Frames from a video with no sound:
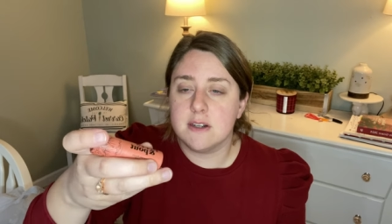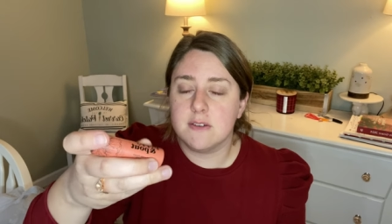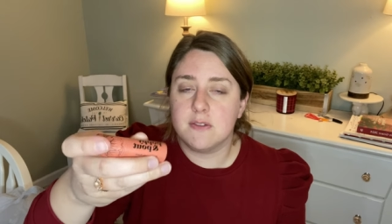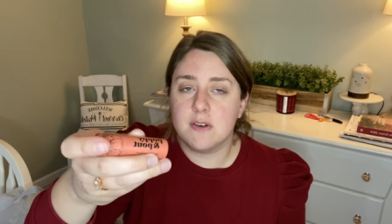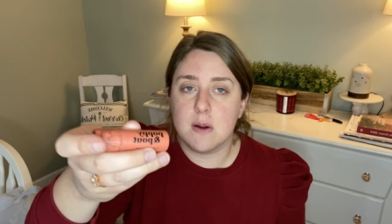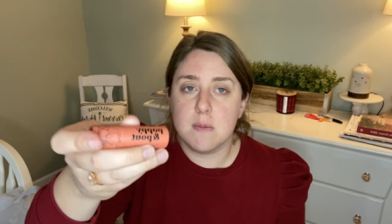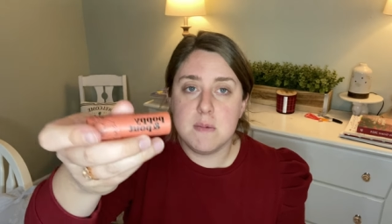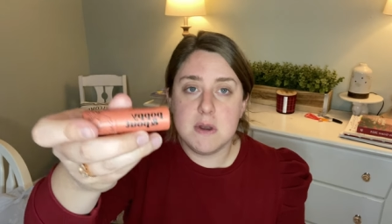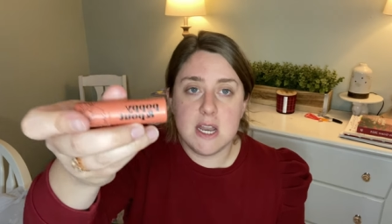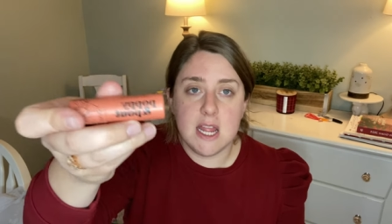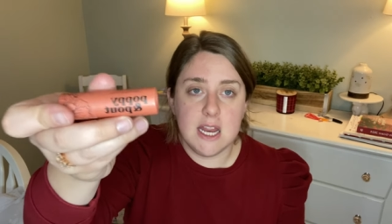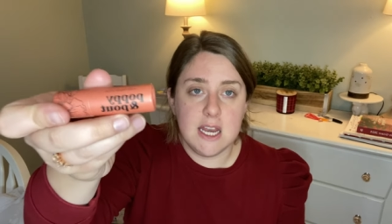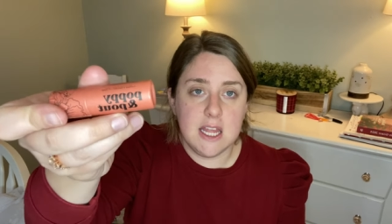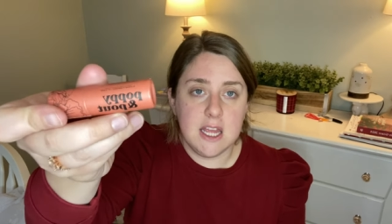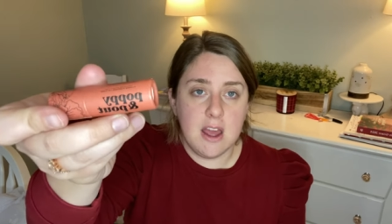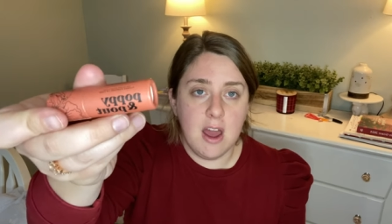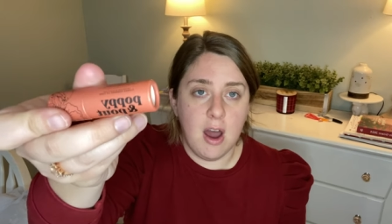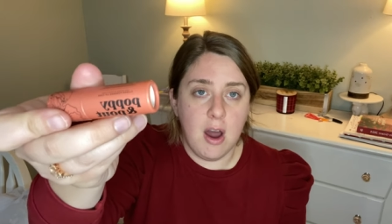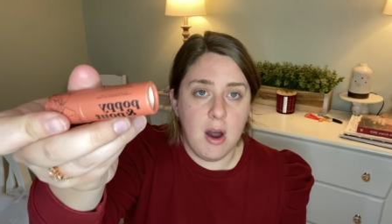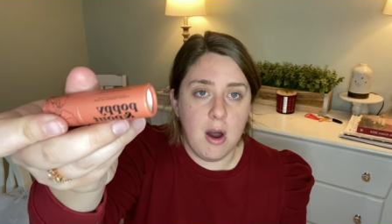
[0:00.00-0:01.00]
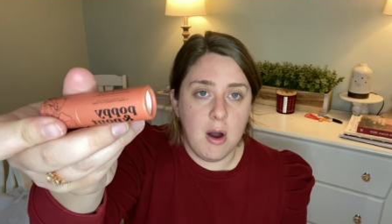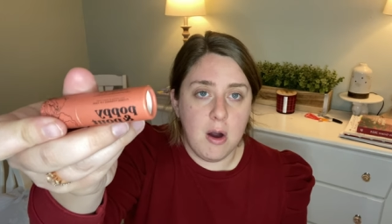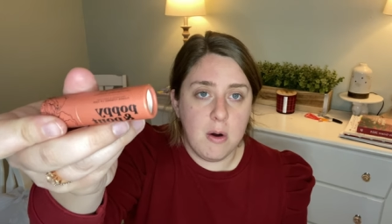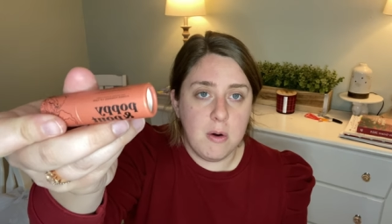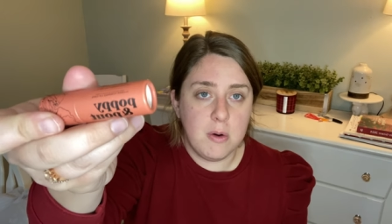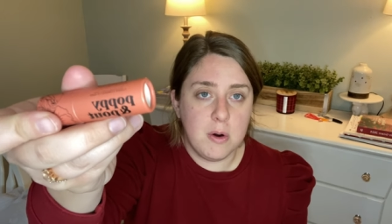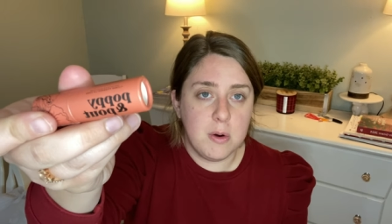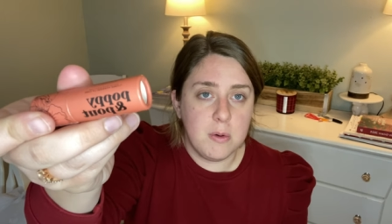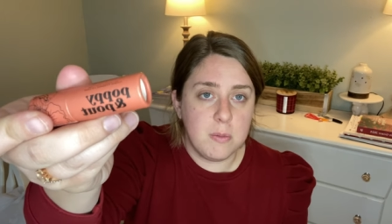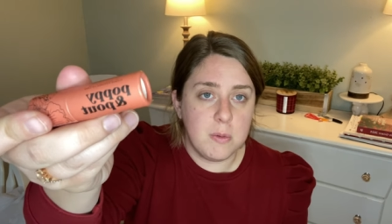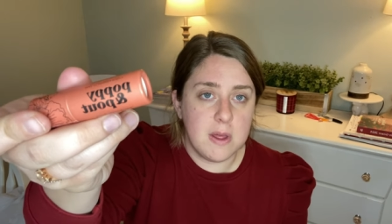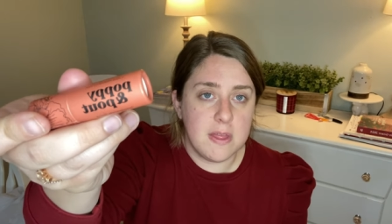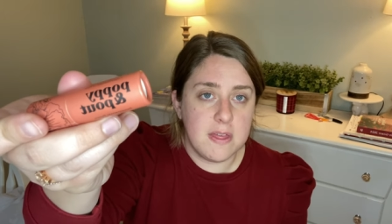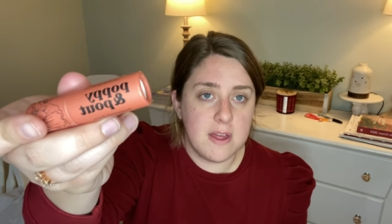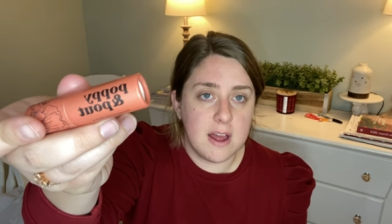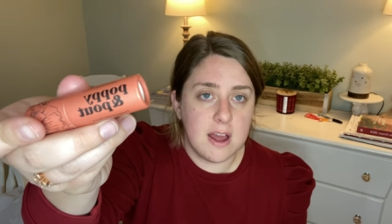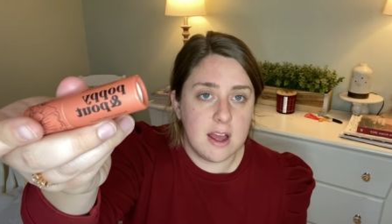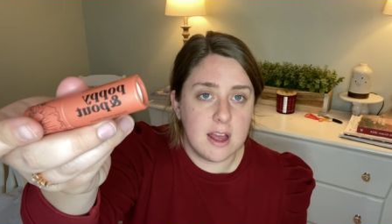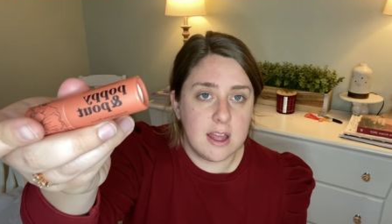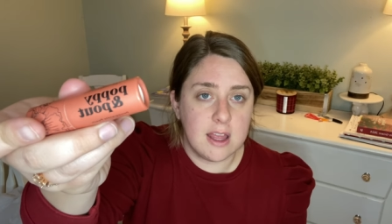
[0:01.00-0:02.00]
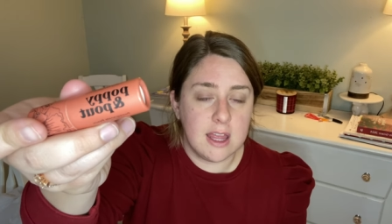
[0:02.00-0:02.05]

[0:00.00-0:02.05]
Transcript: from Ninico with a